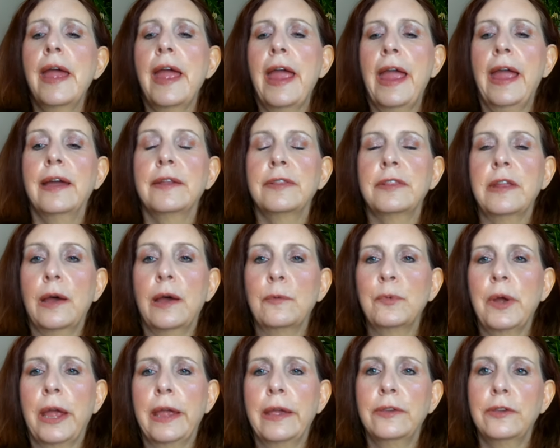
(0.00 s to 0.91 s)
And
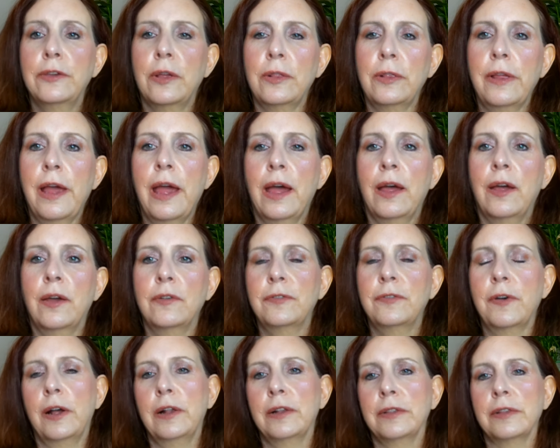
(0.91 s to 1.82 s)
that way you'll
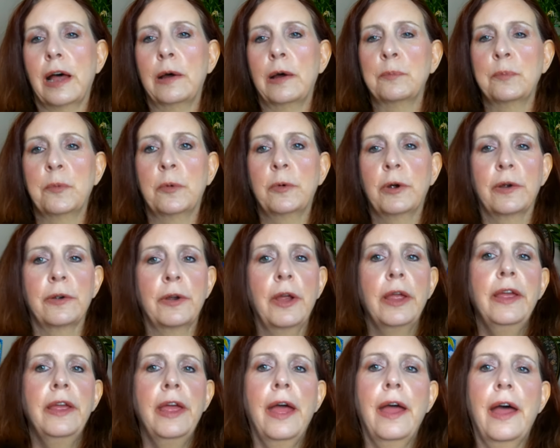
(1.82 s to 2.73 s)
have a lot more
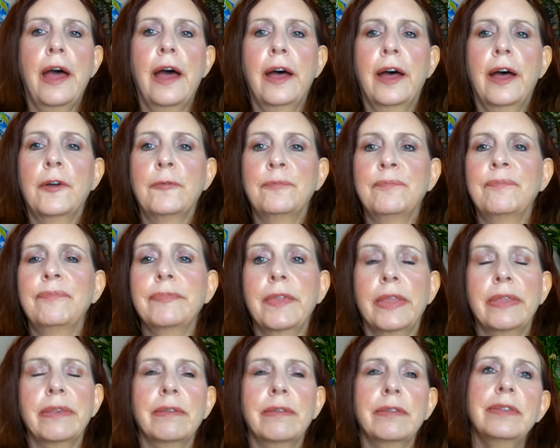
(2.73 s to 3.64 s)
um,
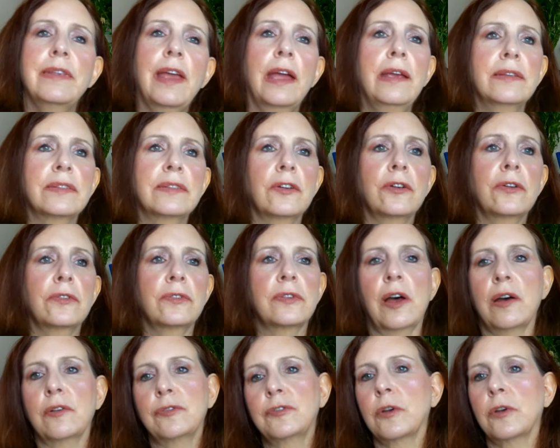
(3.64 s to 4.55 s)
nicer,
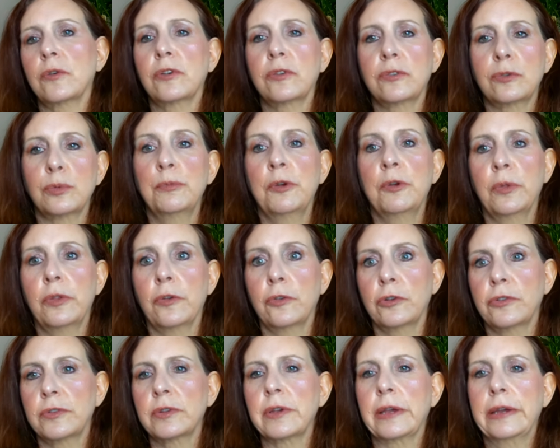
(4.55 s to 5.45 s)
softer,
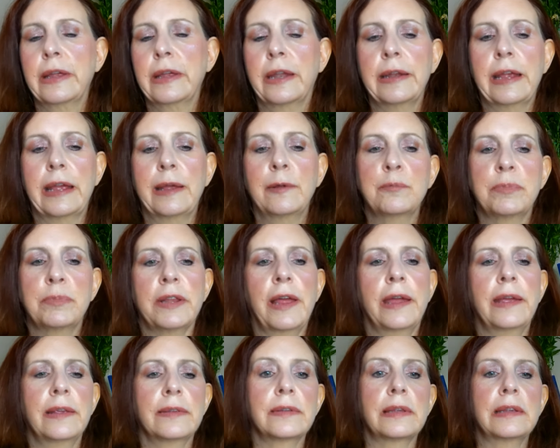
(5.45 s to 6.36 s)
smoother skin in
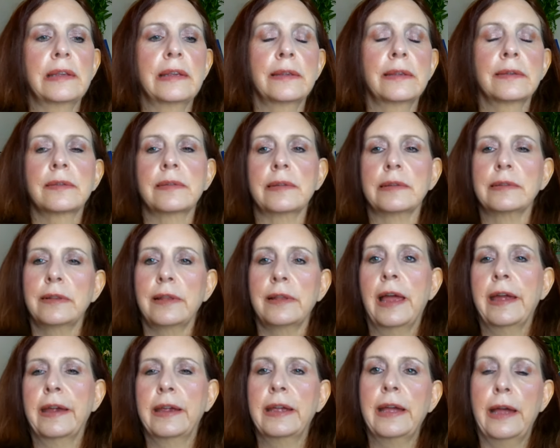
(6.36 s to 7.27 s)
places
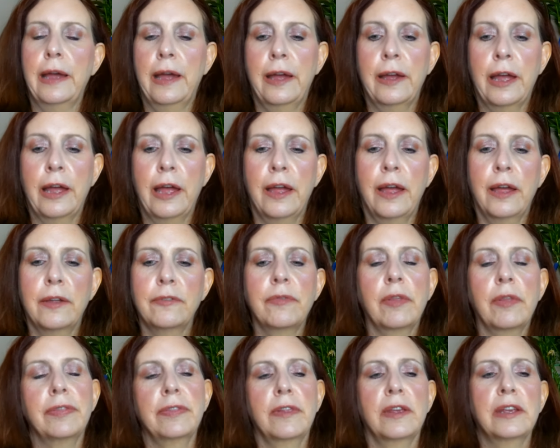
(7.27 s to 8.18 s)
like uh,
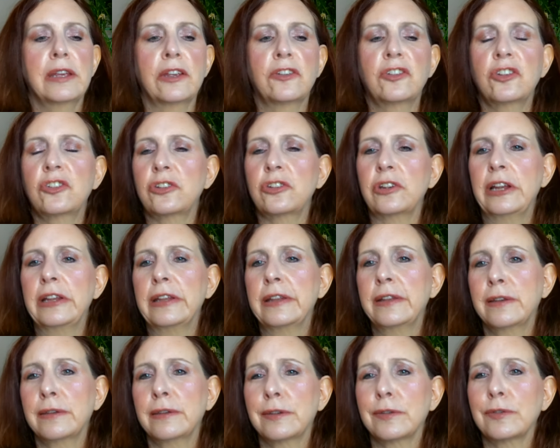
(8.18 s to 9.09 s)
the
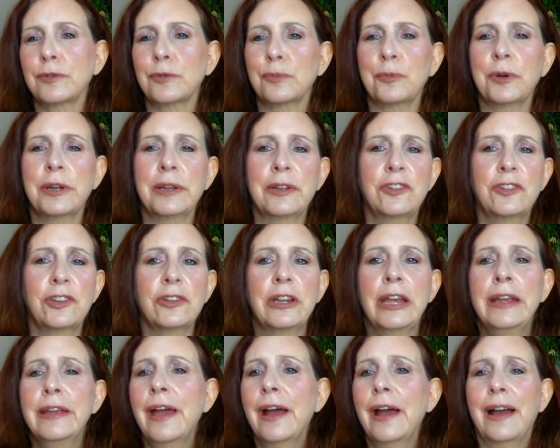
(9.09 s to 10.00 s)
shins, which
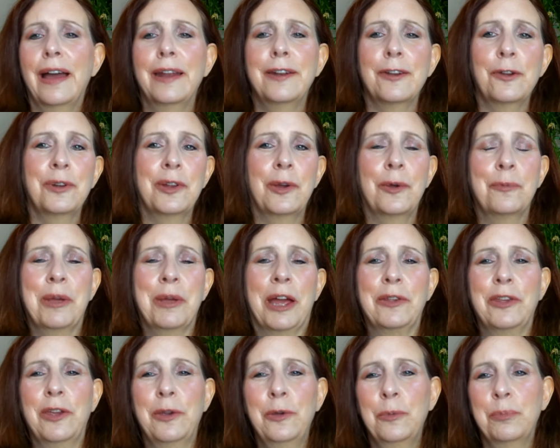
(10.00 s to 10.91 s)
I don't know
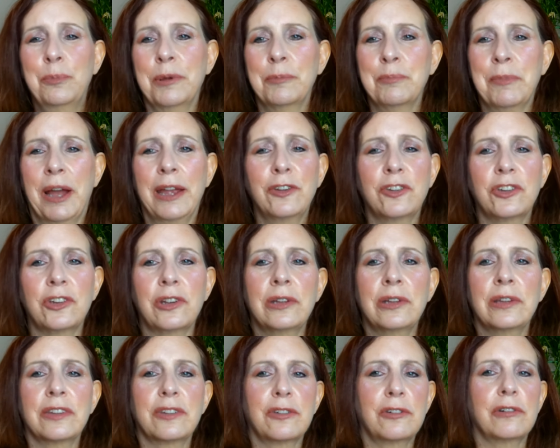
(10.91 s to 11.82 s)
about you, but my
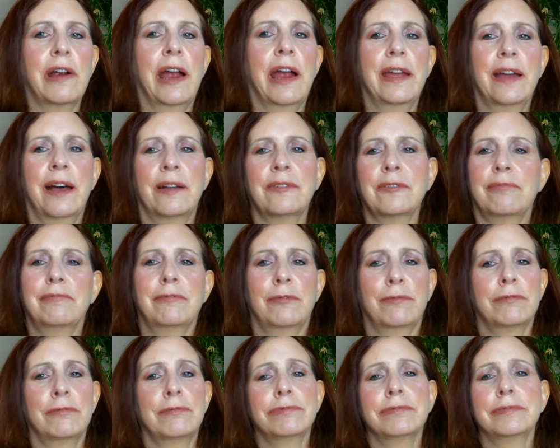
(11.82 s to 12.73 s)
shins dry out
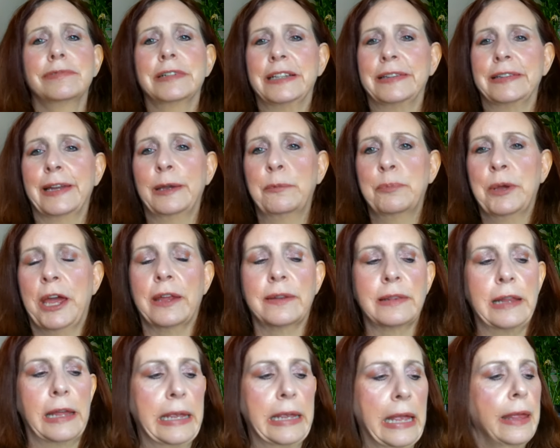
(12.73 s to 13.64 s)
really
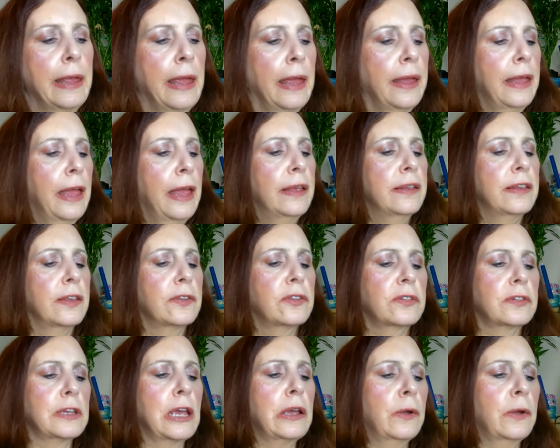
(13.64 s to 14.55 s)
badly.
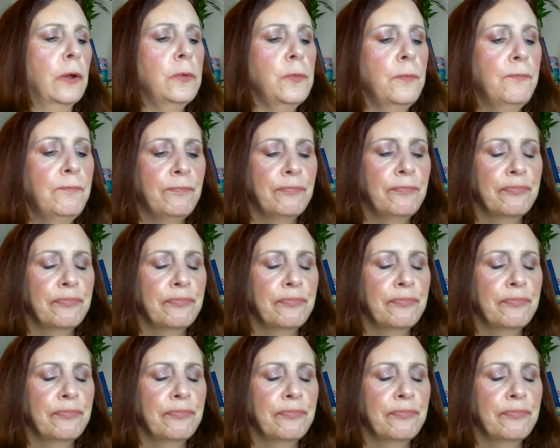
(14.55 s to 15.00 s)
So